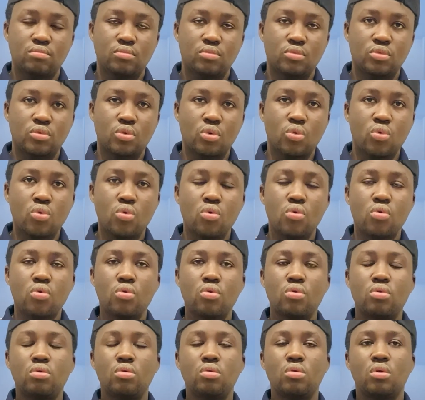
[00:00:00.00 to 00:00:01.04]
Togo,
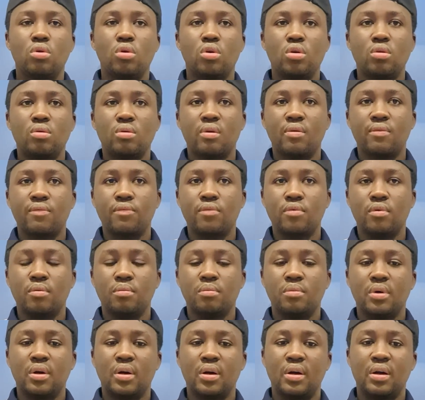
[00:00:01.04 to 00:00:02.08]
or you are
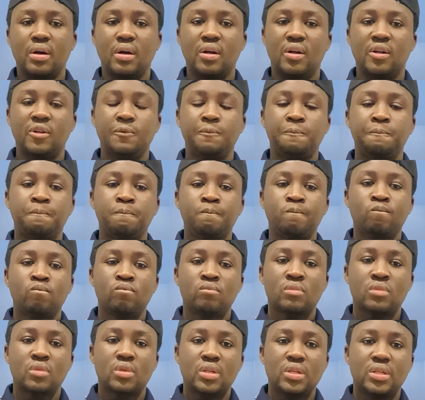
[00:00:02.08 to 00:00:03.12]
from
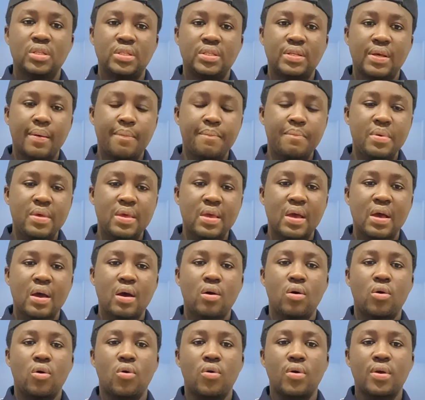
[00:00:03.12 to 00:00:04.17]
Zambia
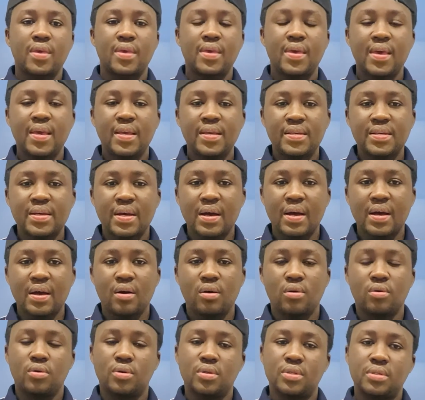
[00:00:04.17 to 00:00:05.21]
or Kenya
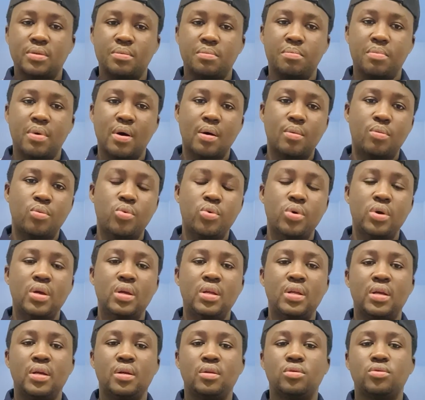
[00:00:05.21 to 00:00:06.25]
or Zimbabwe,
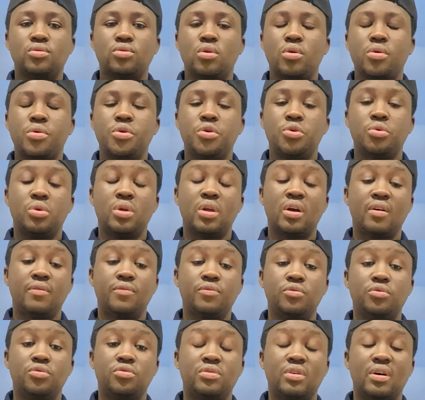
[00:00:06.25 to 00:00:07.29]
then sorry, you will have
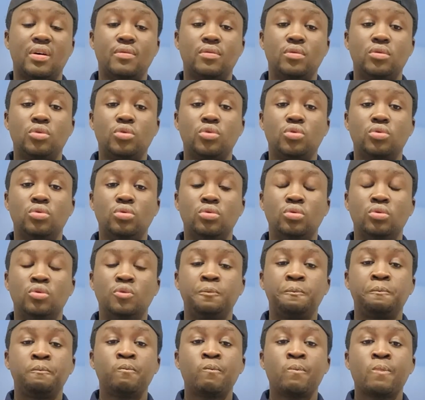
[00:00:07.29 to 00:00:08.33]
to travel to
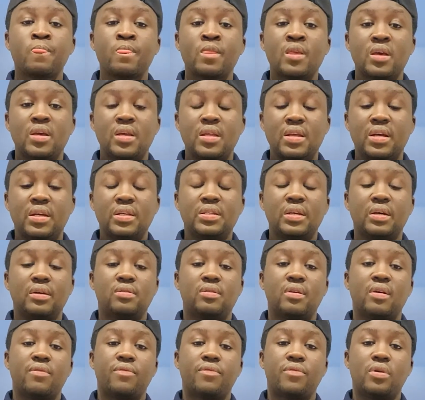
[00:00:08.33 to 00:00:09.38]
either South
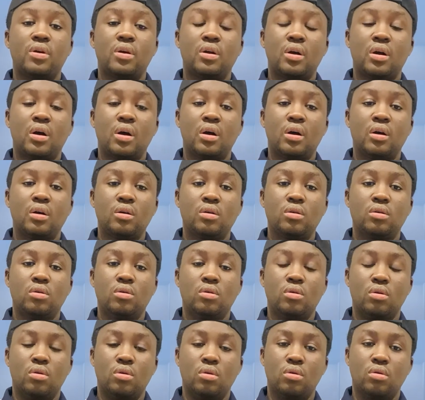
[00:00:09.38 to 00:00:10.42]
Africa,
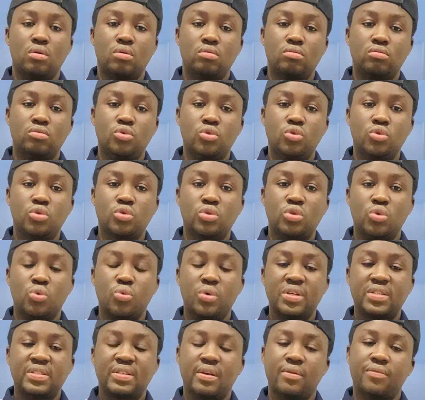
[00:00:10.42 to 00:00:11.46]
or those in
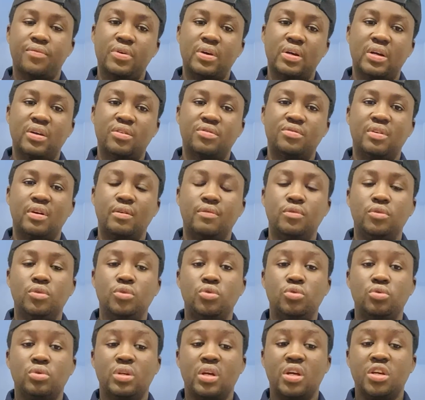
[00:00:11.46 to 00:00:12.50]
West Africa travel
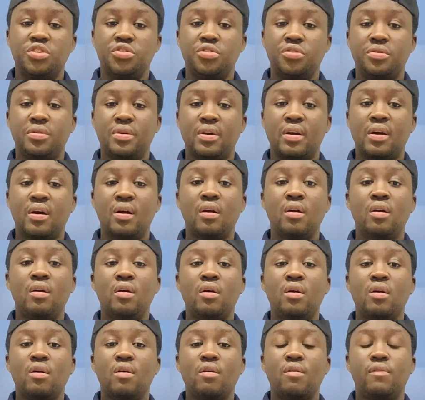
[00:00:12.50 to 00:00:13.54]
to Nigeria
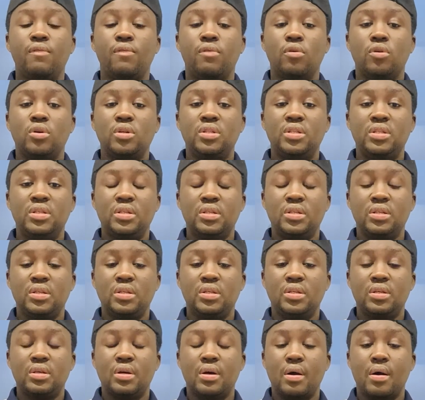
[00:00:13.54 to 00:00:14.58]
for the